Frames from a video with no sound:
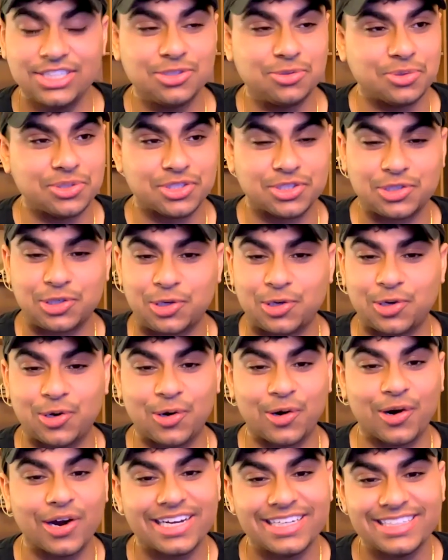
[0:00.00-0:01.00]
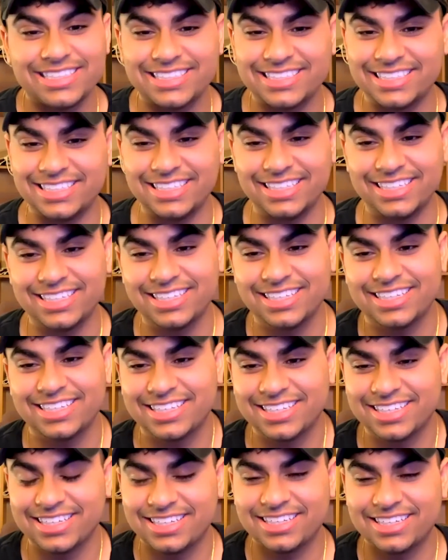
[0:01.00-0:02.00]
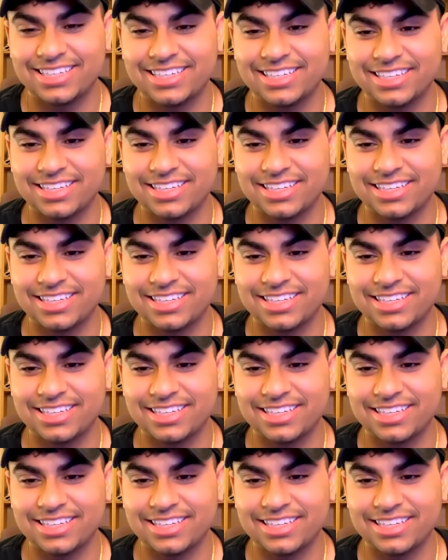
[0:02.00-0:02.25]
Dude, think about this. Dude, Linsanity